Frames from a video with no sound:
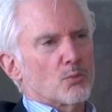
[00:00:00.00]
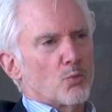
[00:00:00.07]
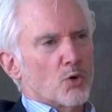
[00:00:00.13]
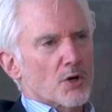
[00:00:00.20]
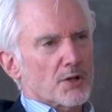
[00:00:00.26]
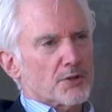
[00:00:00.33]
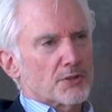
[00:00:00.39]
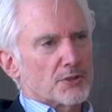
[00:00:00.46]

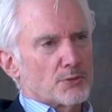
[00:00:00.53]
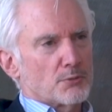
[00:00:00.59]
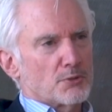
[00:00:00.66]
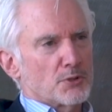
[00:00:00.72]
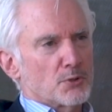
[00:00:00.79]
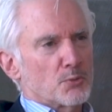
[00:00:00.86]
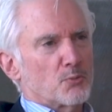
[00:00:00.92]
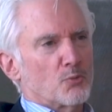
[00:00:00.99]
work that you
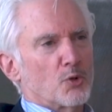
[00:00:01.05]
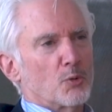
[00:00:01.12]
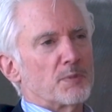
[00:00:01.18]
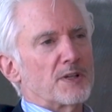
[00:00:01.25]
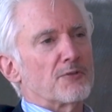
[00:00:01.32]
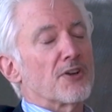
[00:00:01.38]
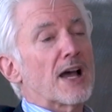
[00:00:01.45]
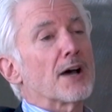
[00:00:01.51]
do will
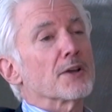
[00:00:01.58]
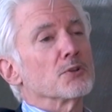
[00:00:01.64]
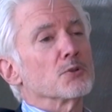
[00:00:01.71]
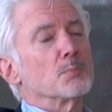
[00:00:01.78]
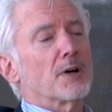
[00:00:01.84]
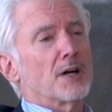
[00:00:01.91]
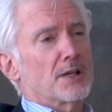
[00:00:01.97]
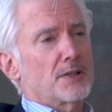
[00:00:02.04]
be
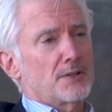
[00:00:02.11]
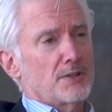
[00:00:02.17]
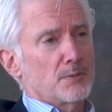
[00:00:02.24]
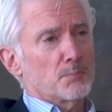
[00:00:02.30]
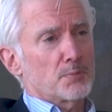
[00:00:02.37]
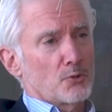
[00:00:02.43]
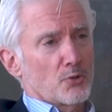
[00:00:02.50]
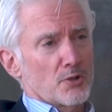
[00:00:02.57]
valued by the
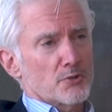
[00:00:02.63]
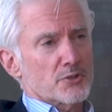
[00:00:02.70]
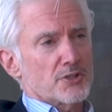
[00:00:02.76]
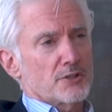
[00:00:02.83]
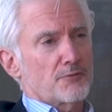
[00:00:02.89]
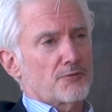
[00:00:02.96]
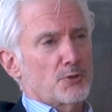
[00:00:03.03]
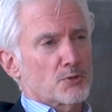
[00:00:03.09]
employers
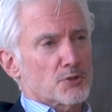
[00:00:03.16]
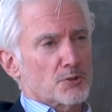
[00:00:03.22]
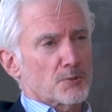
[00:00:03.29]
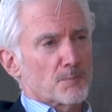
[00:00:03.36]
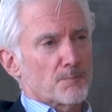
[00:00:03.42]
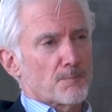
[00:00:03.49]
in the future.